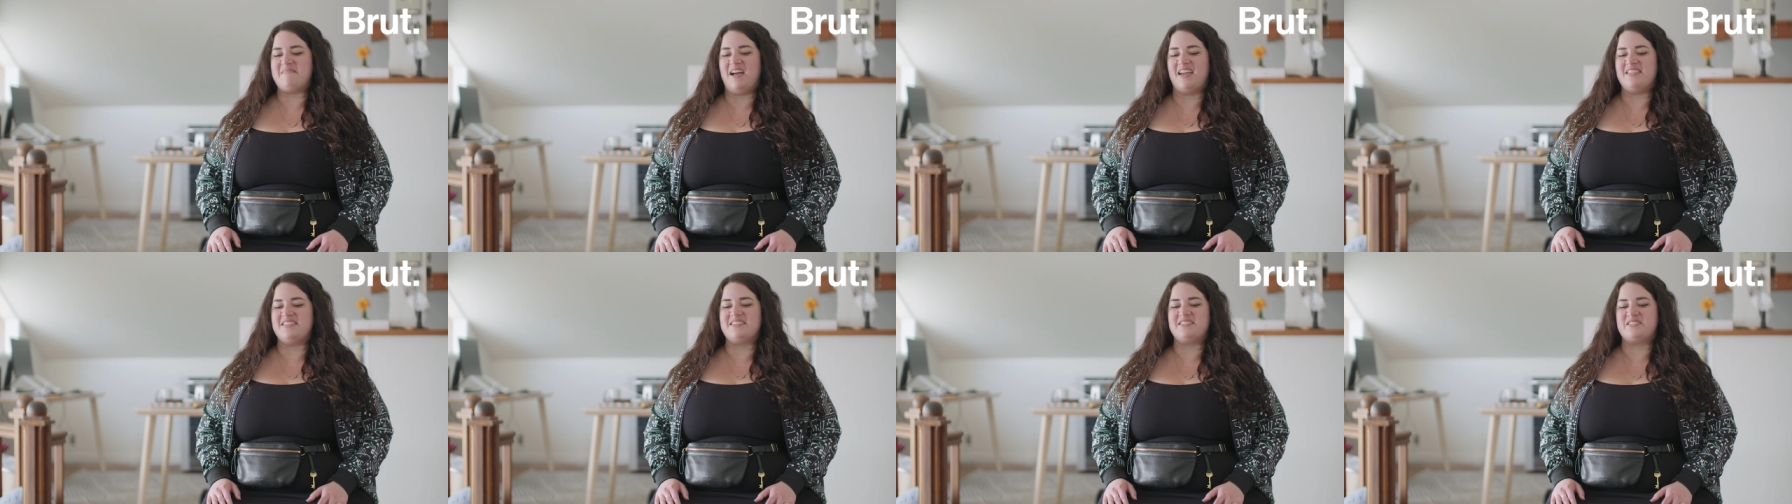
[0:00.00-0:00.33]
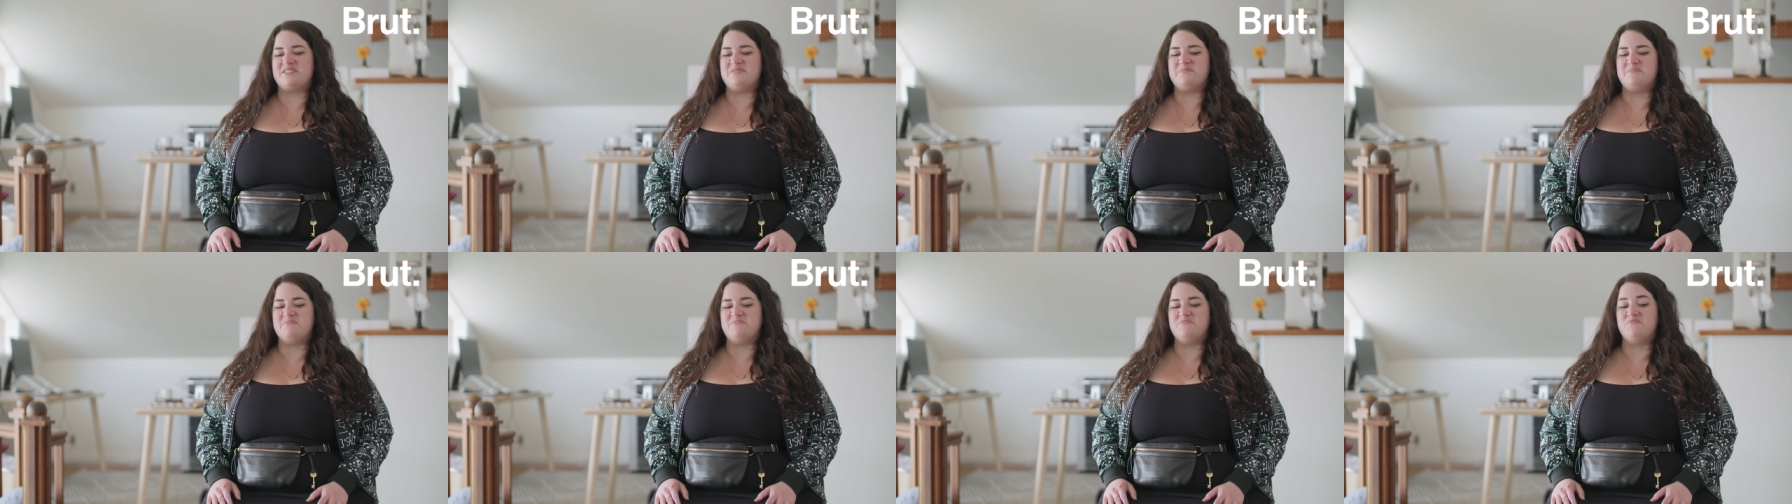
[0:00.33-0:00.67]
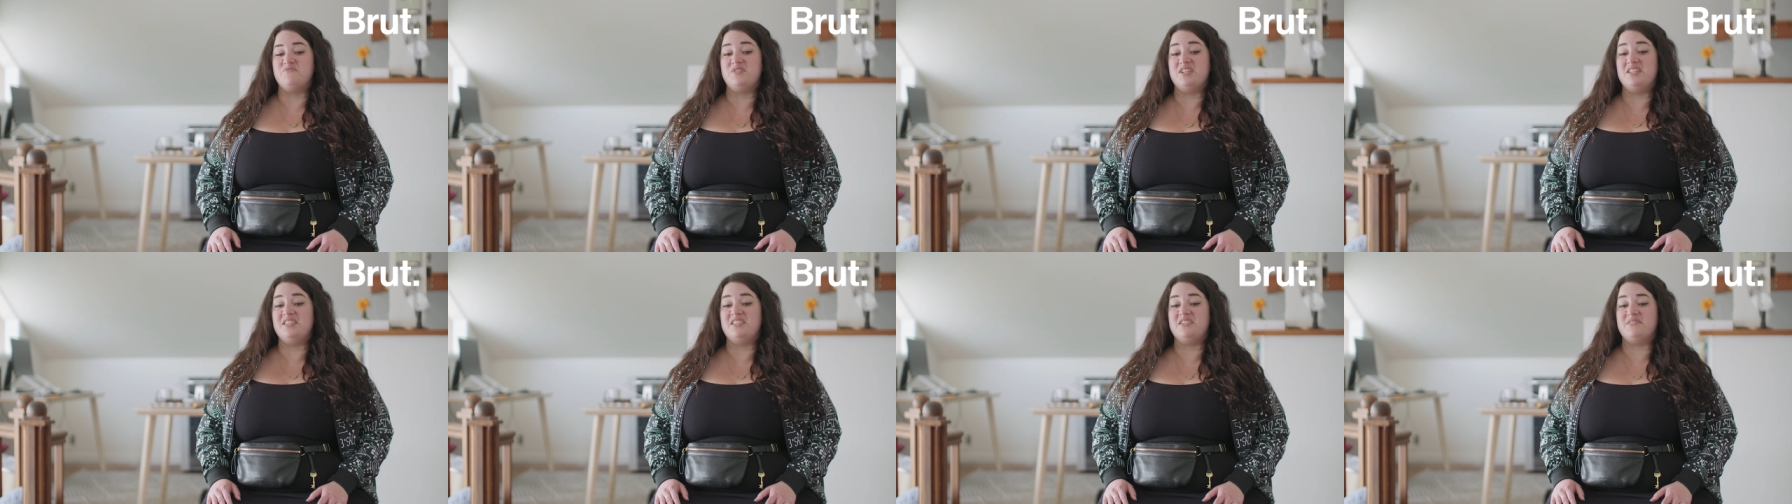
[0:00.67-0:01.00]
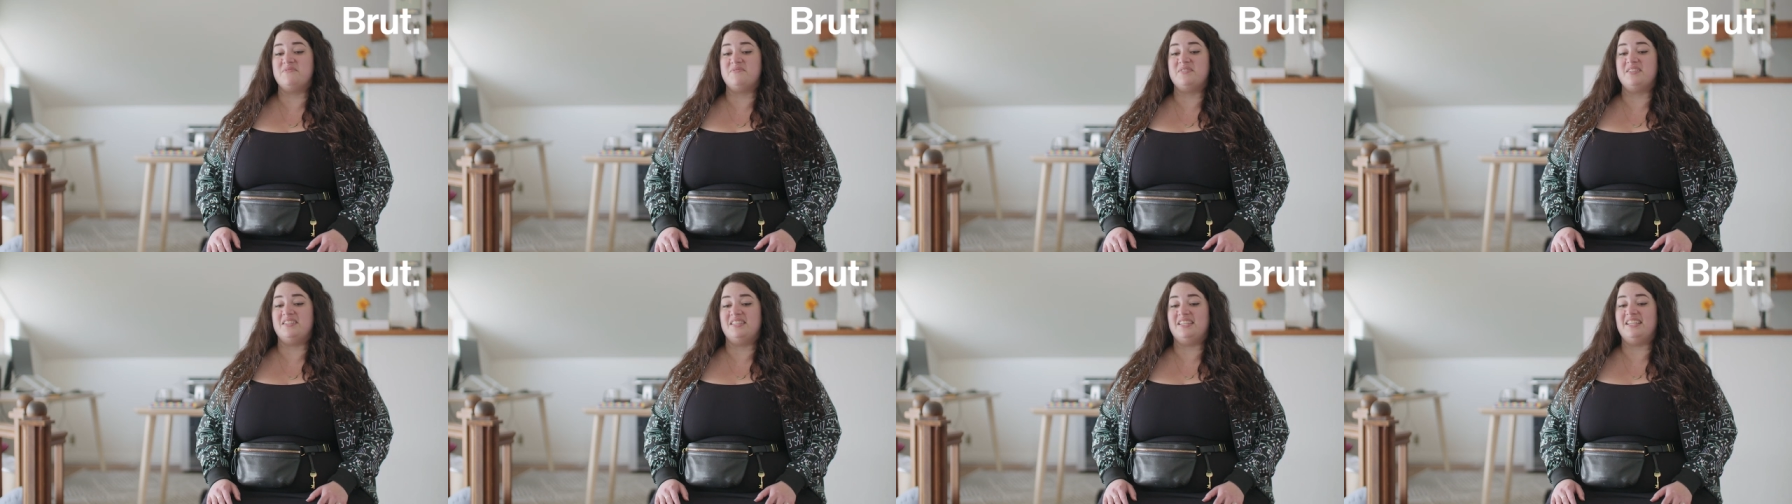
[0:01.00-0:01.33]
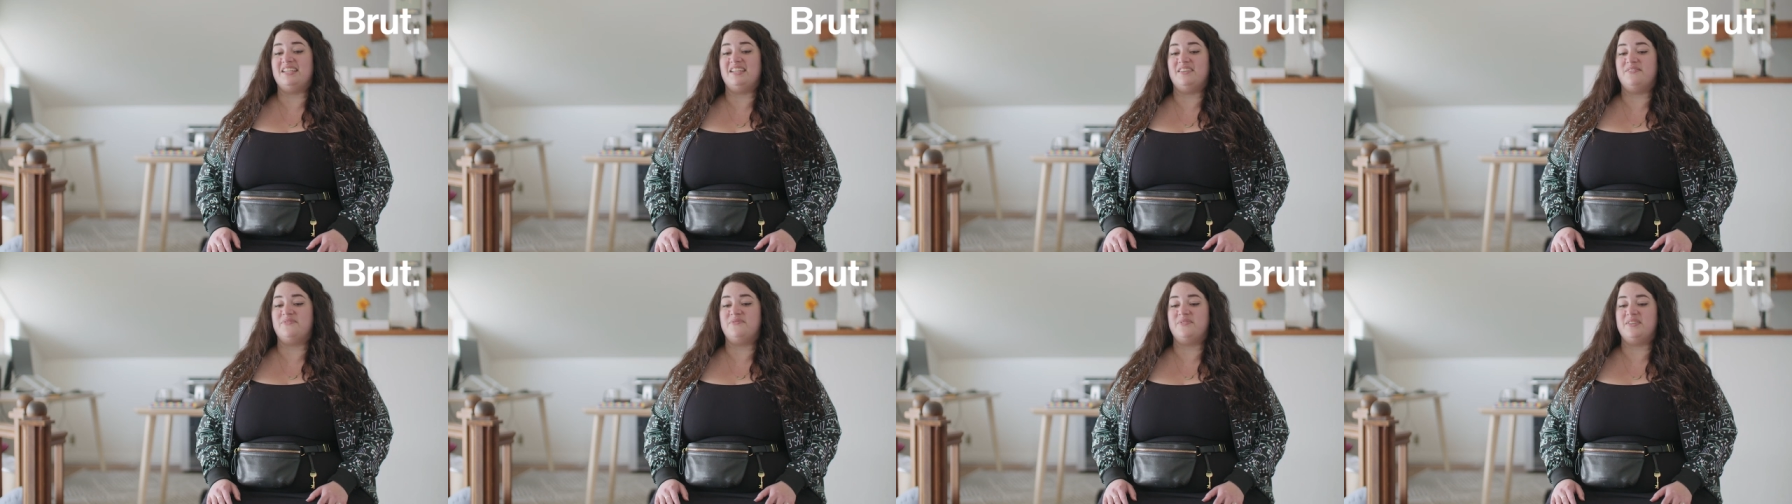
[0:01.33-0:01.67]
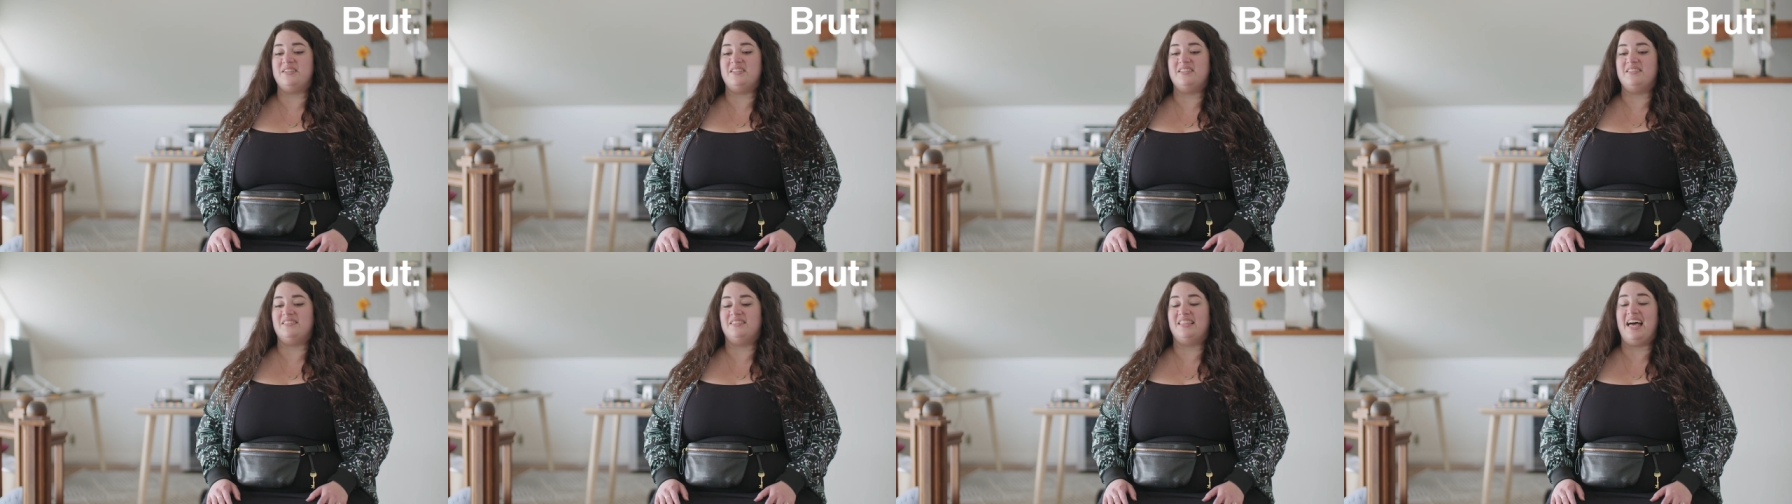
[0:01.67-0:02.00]
I think can really, really, if
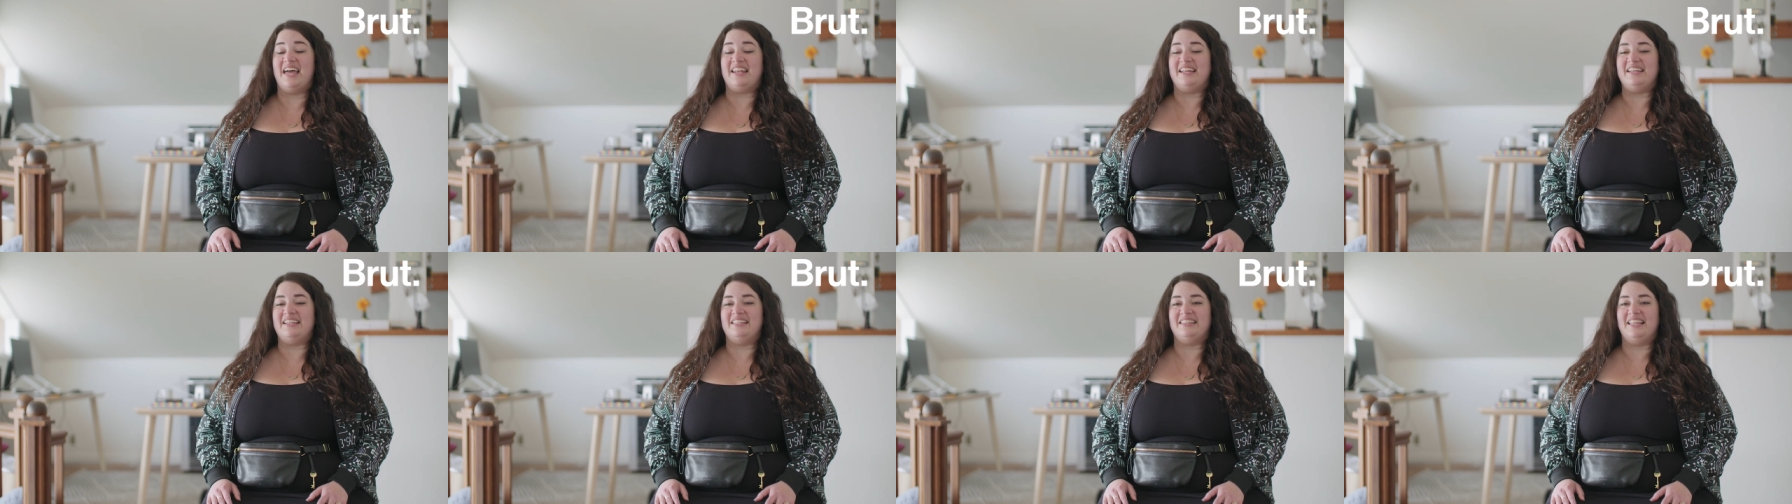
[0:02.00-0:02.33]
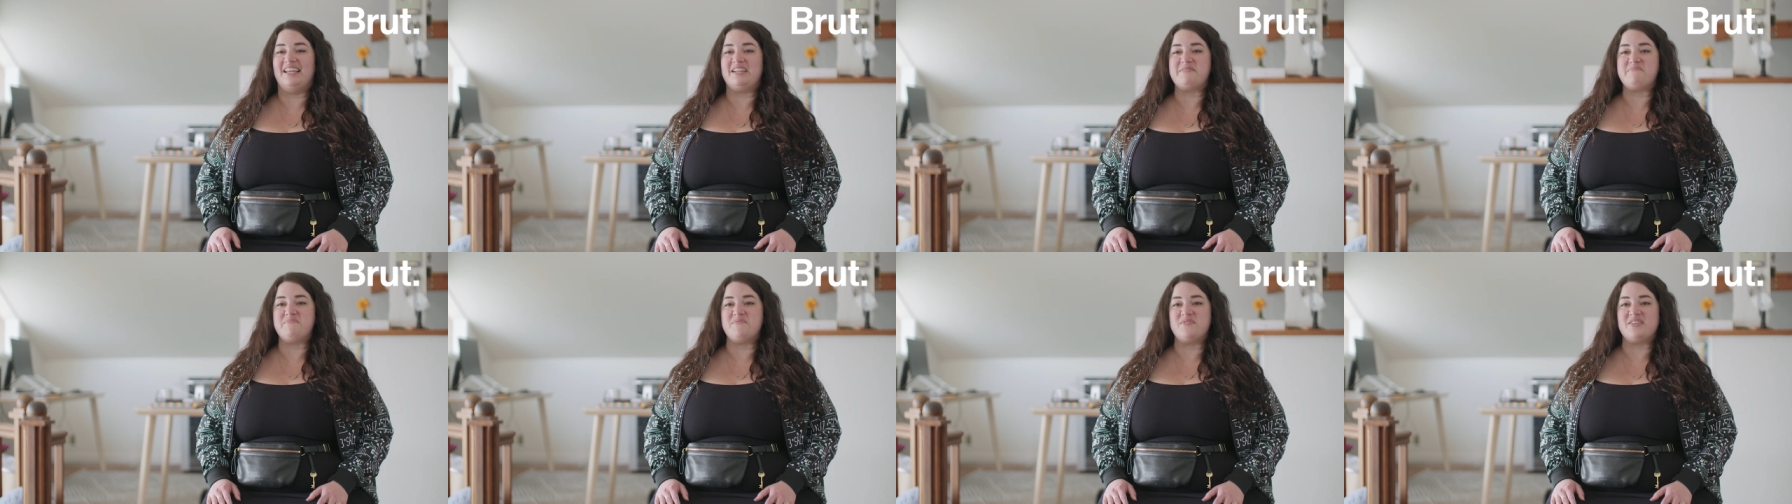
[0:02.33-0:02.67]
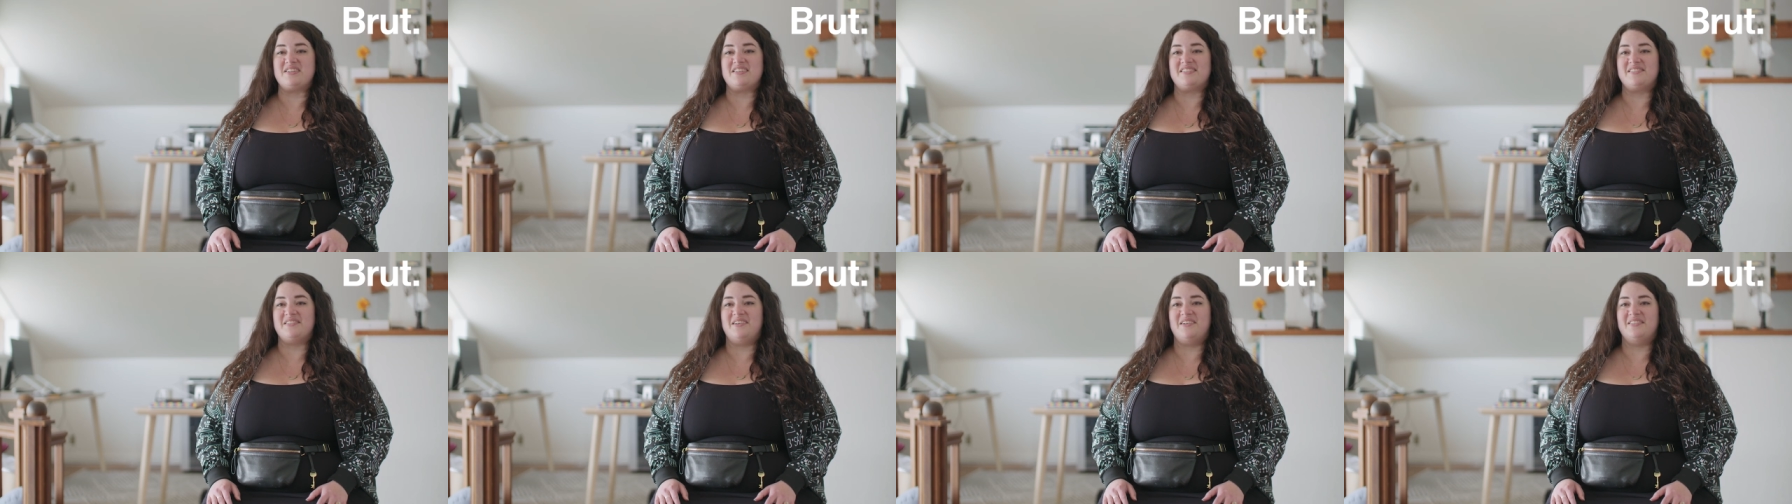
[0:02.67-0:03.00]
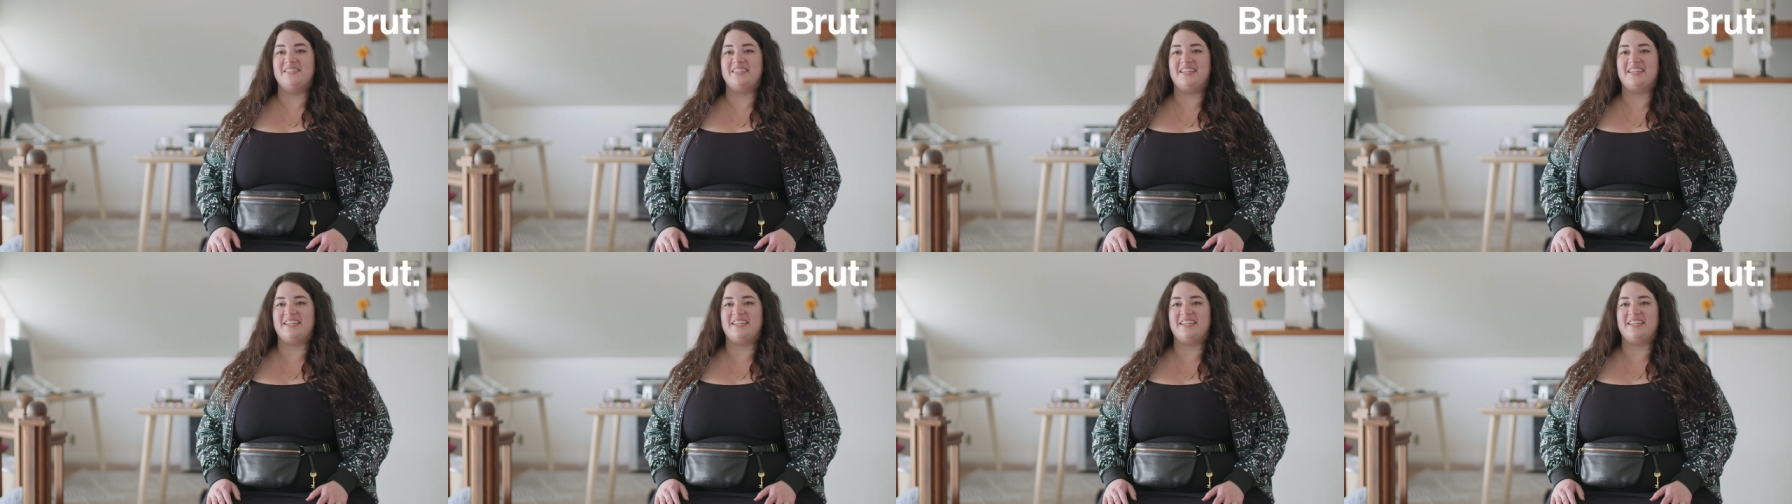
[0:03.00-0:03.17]
we let it, like bring us all